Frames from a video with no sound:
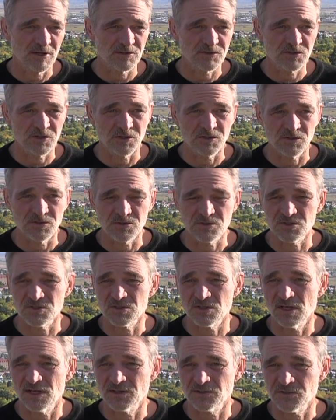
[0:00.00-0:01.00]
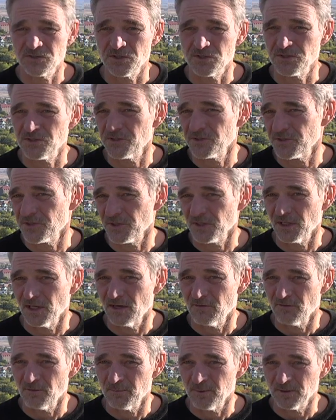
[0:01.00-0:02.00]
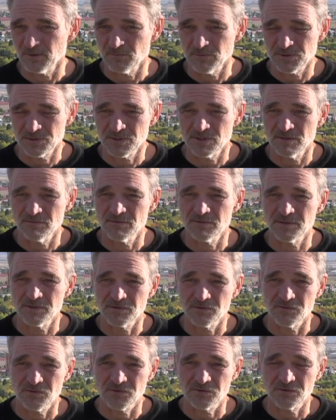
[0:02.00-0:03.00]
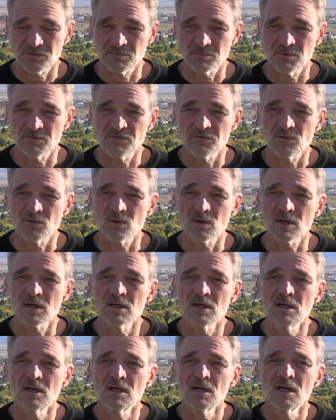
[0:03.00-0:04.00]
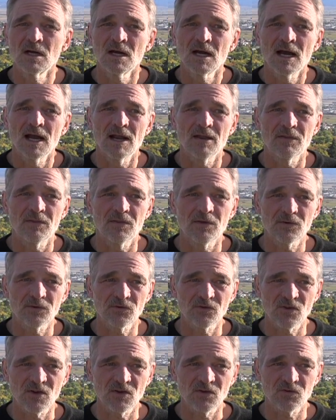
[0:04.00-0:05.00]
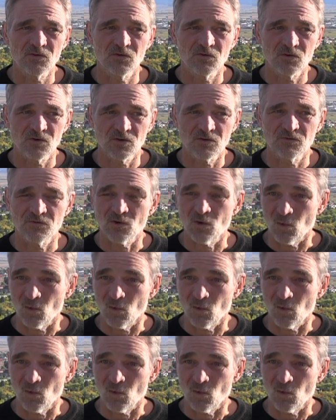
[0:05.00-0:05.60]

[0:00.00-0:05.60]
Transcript: institutions like churches and government, which never existed before. And those things serve to